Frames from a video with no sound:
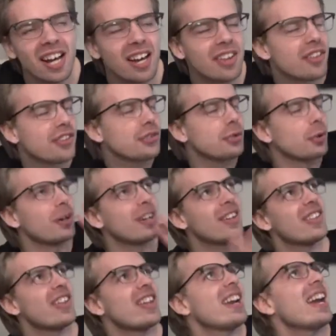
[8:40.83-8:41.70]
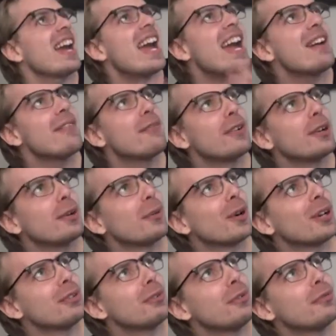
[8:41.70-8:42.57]
The story that
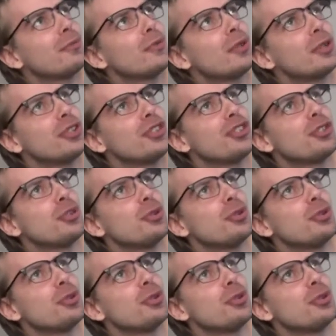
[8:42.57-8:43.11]
everyone refers